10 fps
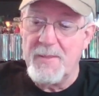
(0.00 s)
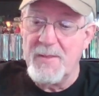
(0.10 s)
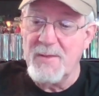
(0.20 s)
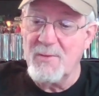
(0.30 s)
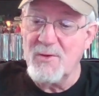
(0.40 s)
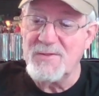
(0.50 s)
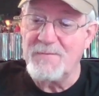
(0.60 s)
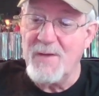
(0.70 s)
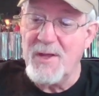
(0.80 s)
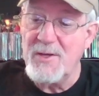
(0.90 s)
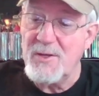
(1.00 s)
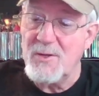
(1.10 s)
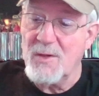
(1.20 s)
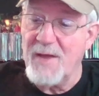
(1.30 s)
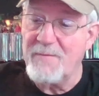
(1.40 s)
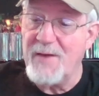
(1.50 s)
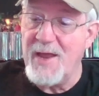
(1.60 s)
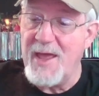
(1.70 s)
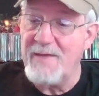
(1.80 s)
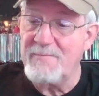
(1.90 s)
the most fun you'll ever
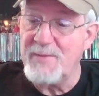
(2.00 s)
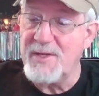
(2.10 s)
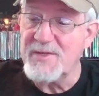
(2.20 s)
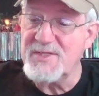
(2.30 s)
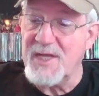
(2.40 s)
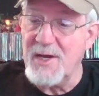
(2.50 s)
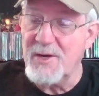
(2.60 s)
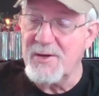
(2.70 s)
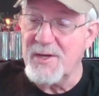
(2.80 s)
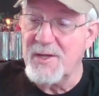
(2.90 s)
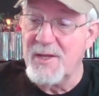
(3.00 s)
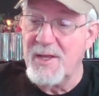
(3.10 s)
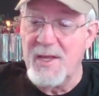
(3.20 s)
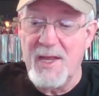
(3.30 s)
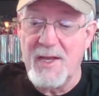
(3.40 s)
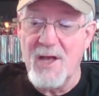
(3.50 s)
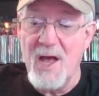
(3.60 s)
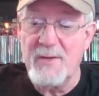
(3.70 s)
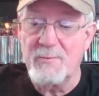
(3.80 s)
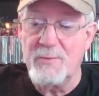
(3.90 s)
have being scared. A
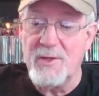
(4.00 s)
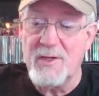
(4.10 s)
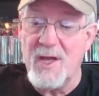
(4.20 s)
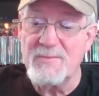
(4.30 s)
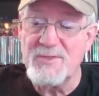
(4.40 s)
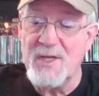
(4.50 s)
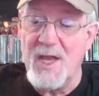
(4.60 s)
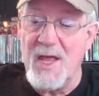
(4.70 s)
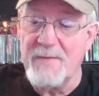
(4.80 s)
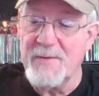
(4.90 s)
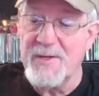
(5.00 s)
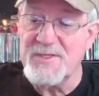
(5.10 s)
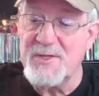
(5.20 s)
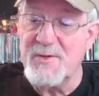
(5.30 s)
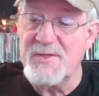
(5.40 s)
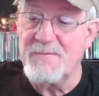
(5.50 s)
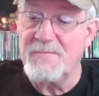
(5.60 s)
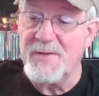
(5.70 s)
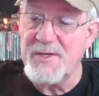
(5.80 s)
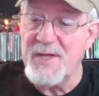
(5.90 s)
comic book comes to life in a series of
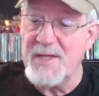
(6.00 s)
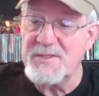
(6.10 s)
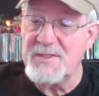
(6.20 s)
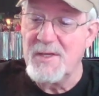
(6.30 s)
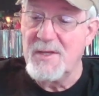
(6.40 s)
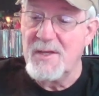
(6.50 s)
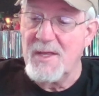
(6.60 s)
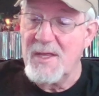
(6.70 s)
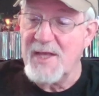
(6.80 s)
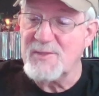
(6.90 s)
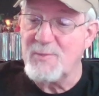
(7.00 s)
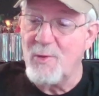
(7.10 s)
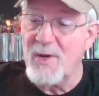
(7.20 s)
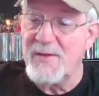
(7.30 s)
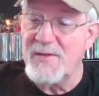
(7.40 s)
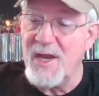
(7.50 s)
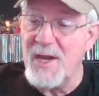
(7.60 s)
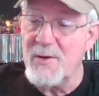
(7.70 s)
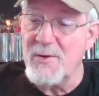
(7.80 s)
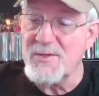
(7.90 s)
vignettes exploring
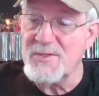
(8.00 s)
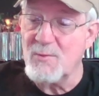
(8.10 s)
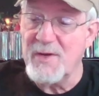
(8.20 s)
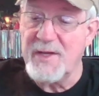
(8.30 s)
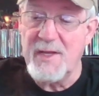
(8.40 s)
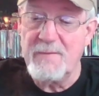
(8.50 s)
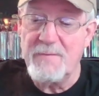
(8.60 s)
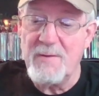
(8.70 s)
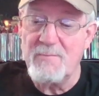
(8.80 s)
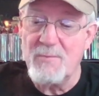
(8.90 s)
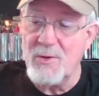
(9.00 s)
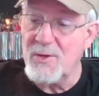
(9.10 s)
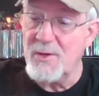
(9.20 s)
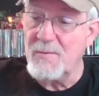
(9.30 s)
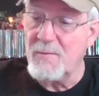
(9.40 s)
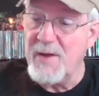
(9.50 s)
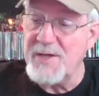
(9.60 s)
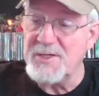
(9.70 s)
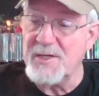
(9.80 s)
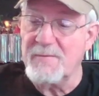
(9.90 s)
terrors ringing from
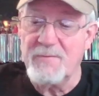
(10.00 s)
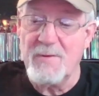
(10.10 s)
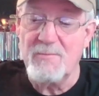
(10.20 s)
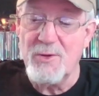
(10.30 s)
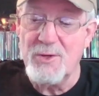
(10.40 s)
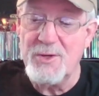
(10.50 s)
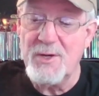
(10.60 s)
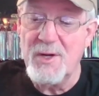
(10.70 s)
ranging from murder,